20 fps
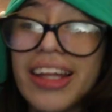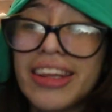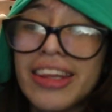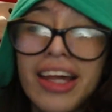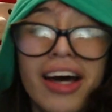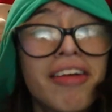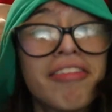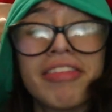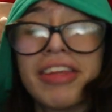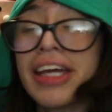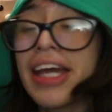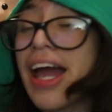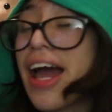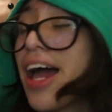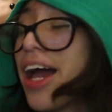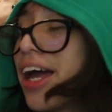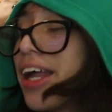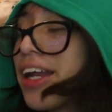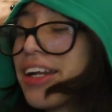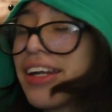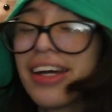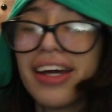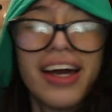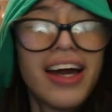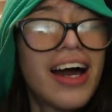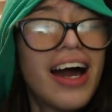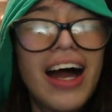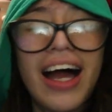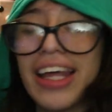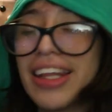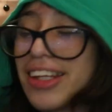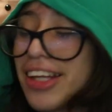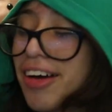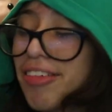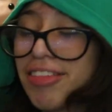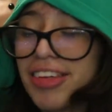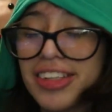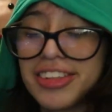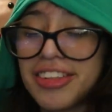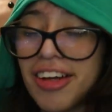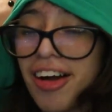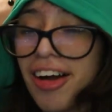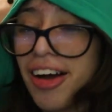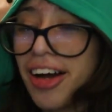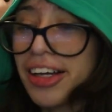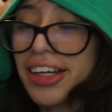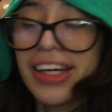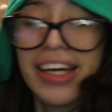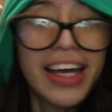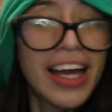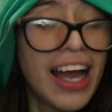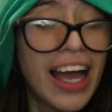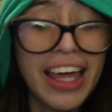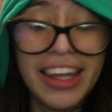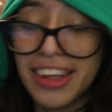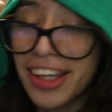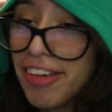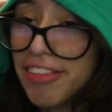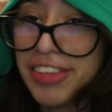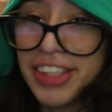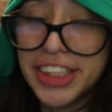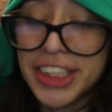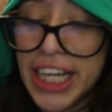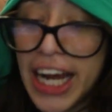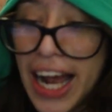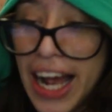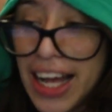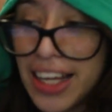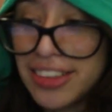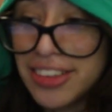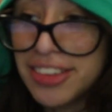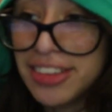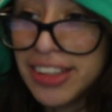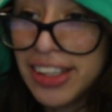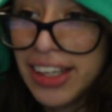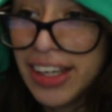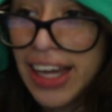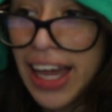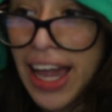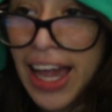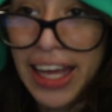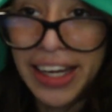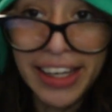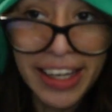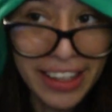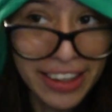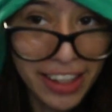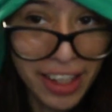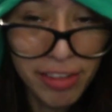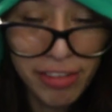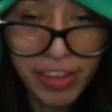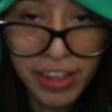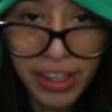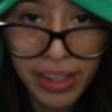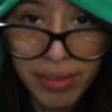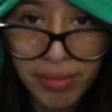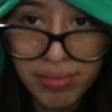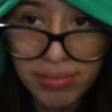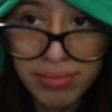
love the end, I love the song, I love the jazz, and I love the